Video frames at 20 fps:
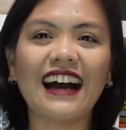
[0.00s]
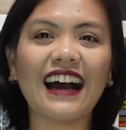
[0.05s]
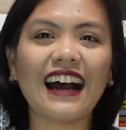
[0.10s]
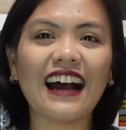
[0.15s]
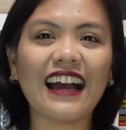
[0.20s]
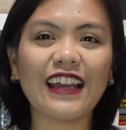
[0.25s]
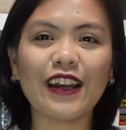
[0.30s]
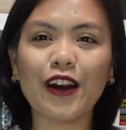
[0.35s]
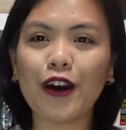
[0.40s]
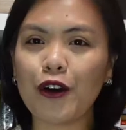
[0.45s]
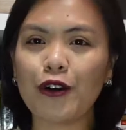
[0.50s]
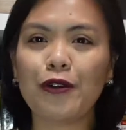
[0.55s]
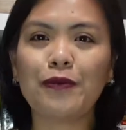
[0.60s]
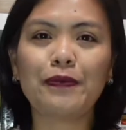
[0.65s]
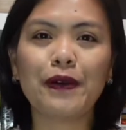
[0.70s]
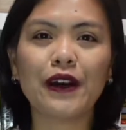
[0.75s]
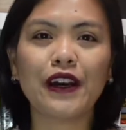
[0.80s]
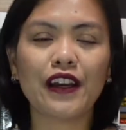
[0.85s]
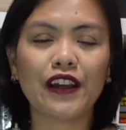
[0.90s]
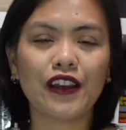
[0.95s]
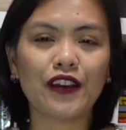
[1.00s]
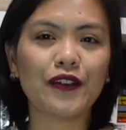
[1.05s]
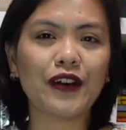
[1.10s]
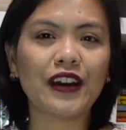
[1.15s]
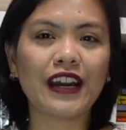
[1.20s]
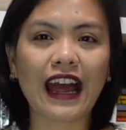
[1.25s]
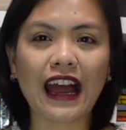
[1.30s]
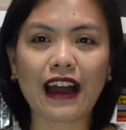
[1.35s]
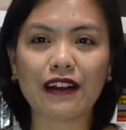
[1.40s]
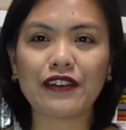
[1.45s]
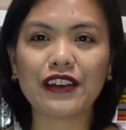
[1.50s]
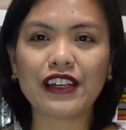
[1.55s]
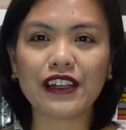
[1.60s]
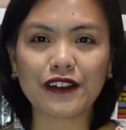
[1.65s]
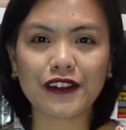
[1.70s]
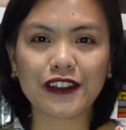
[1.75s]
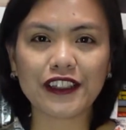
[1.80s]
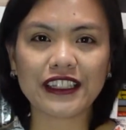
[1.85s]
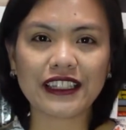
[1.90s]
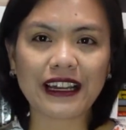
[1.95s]
I hope you are having a
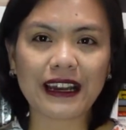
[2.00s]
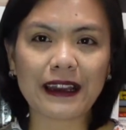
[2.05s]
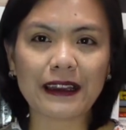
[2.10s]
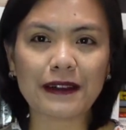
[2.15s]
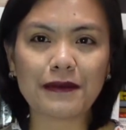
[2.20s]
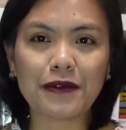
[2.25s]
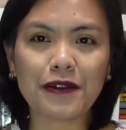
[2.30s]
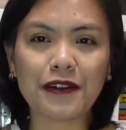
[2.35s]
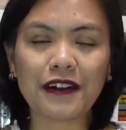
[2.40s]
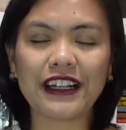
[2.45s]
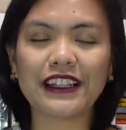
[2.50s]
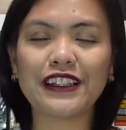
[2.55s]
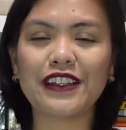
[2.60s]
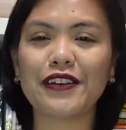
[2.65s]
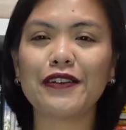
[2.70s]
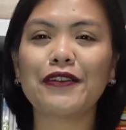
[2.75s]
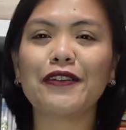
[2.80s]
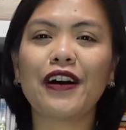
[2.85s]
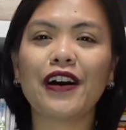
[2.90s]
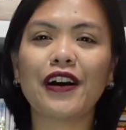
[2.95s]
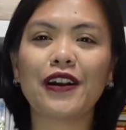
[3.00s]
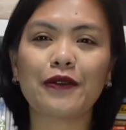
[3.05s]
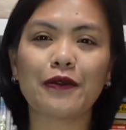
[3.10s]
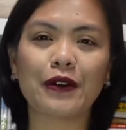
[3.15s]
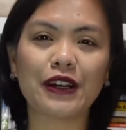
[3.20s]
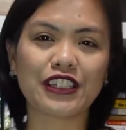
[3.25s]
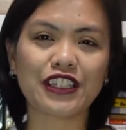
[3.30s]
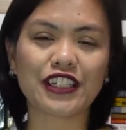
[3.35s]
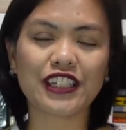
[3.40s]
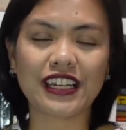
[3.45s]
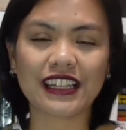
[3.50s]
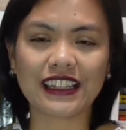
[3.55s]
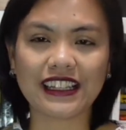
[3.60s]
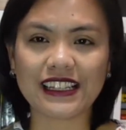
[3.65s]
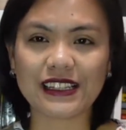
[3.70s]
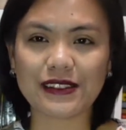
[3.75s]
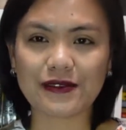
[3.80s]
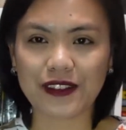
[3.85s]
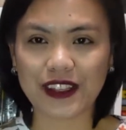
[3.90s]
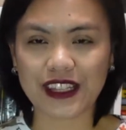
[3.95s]
good time while you are watching
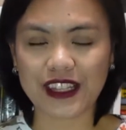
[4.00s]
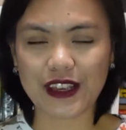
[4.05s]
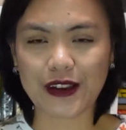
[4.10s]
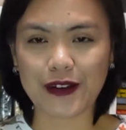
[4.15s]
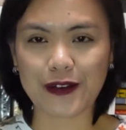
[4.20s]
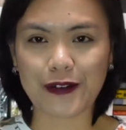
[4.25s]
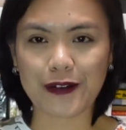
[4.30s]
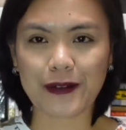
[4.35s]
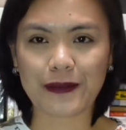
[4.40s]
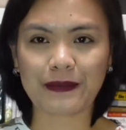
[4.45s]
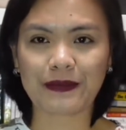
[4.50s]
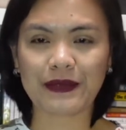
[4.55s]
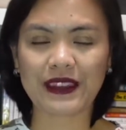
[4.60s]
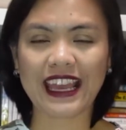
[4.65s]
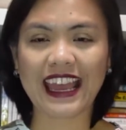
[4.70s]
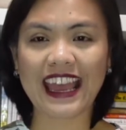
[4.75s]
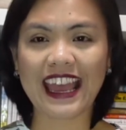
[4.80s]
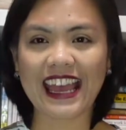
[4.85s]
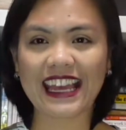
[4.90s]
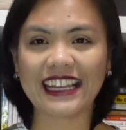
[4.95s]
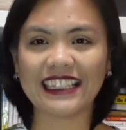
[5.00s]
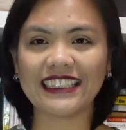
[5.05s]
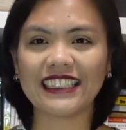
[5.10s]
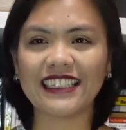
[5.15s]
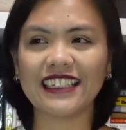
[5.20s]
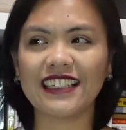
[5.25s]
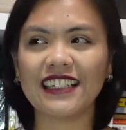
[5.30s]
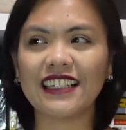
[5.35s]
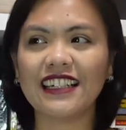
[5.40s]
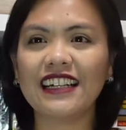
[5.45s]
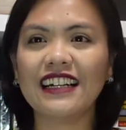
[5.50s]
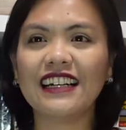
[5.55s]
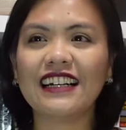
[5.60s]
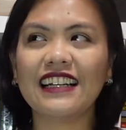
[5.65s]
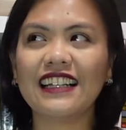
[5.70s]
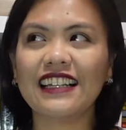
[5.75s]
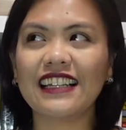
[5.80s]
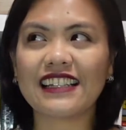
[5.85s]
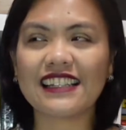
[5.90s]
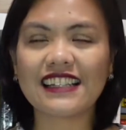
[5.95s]
this video. And
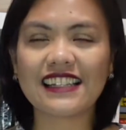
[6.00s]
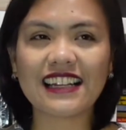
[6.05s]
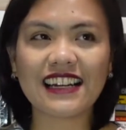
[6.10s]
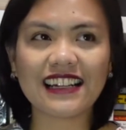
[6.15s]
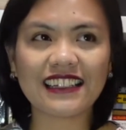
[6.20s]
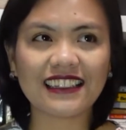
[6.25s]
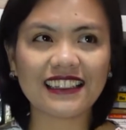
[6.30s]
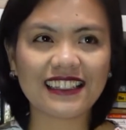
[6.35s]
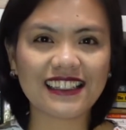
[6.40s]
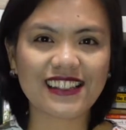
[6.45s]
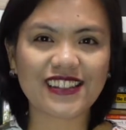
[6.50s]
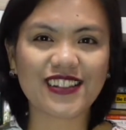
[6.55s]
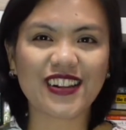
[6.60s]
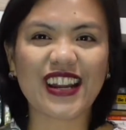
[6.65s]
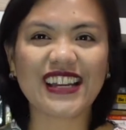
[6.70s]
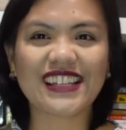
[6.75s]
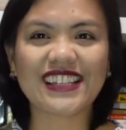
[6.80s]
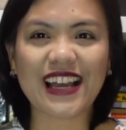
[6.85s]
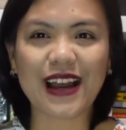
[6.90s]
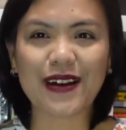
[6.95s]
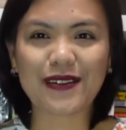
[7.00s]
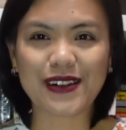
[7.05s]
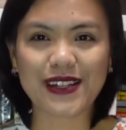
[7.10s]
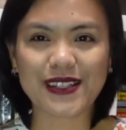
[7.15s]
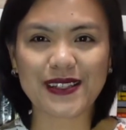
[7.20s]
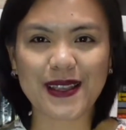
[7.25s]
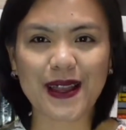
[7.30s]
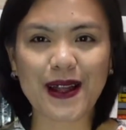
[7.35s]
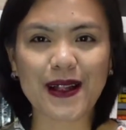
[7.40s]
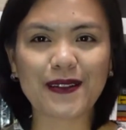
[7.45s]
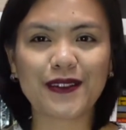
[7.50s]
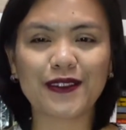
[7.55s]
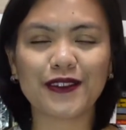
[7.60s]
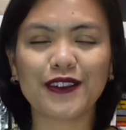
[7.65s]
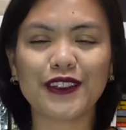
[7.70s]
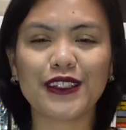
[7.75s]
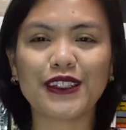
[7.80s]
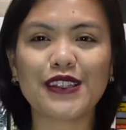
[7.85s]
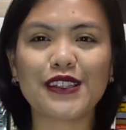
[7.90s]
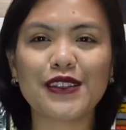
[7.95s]
let's not stress ourselves
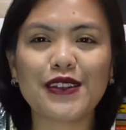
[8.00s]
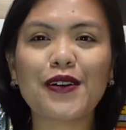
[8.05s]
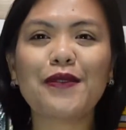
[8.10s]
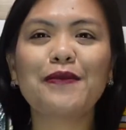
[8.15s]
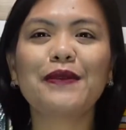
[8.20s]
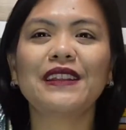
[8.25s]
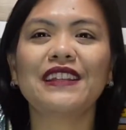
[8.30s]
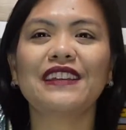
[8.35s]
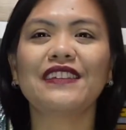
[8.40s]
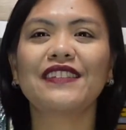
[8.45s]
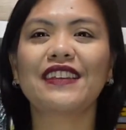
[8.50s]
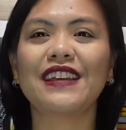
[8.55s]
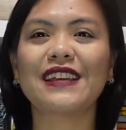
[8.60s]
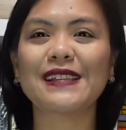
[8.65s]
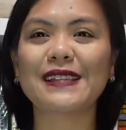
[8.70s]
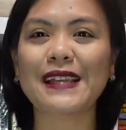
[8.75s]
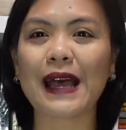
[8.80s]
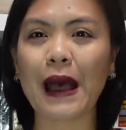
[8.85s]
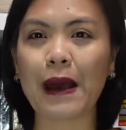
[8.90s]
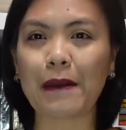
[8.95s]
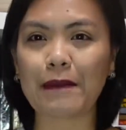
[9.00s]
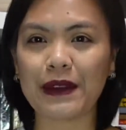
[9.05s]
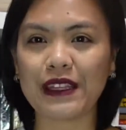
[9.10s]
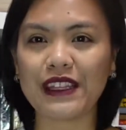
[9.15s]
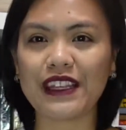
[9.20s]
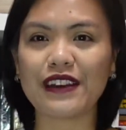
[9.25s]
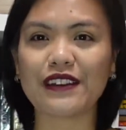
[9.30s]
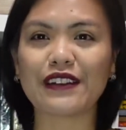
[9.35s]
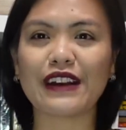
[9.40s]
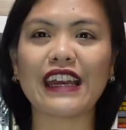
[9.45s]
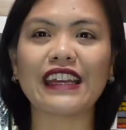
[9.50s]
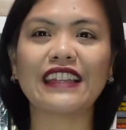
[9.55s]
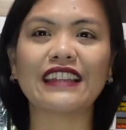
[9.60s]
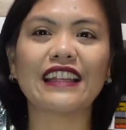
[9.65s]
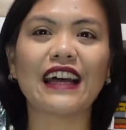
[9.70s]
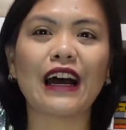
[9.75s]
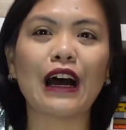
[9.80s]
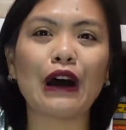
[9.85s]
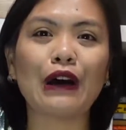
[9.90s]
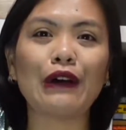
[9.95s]
with so many things happening right
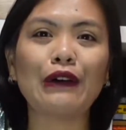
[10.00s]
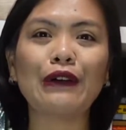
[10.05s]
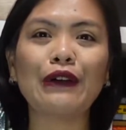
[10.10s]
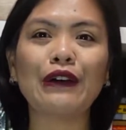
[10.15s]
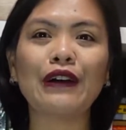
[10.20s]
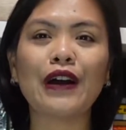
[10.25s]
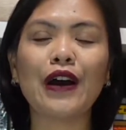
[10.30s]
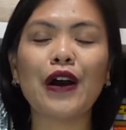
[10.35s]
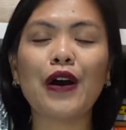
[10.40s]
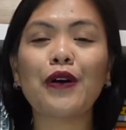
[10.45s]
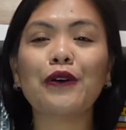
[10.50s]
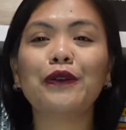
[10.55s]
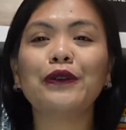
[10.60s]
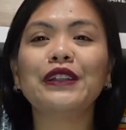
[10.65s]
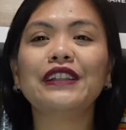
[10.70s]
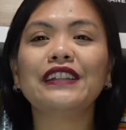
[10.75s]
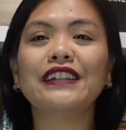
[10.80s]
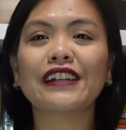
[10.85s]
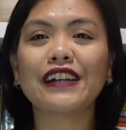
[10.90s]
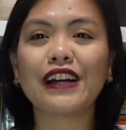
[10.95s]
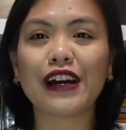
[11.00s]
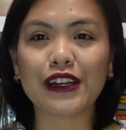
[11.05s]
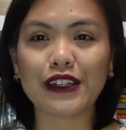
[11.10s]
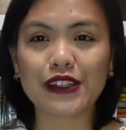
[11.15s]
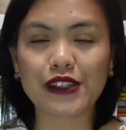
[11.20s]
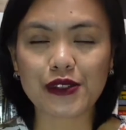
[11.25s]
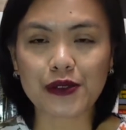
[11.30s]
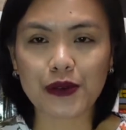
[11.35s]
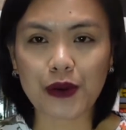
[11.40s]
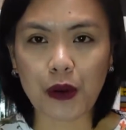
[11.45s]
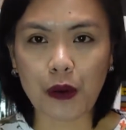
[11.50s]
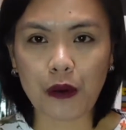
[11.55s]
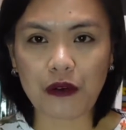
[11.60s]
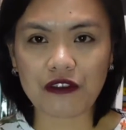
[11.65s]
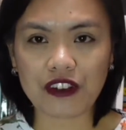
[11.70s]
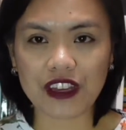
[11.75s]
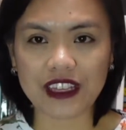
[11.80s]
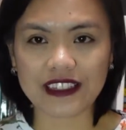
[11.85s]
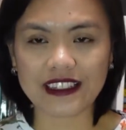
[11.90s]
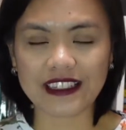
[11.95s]
now with regards to
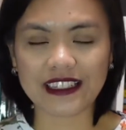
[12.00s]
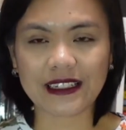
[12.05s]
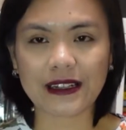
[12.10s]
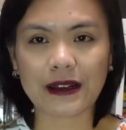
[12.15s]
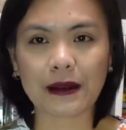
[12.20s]
COVID.